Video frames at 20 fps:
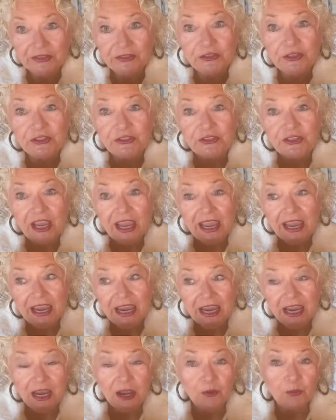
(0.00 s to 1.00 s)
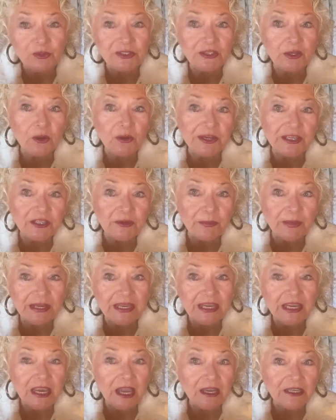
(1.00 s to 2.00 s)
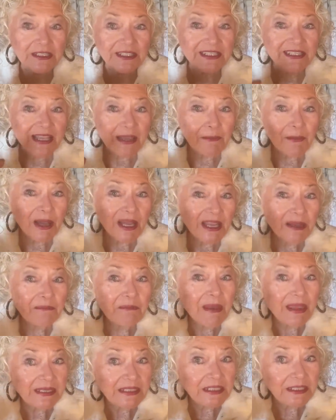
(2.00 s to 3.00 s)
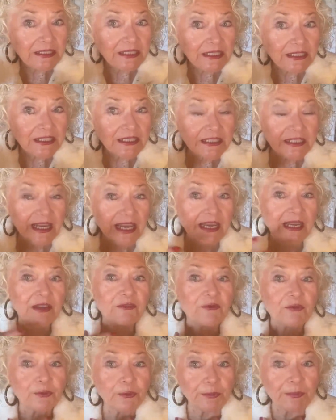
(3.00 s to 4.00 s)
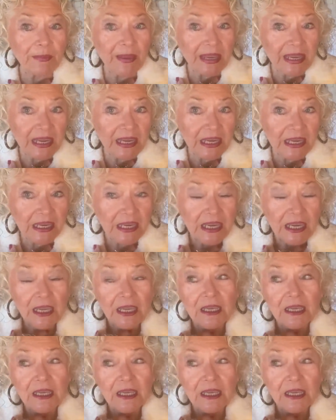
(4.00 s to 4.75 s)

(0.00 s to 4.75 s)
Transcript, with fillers: today was going to be a semi-maintenance day for me,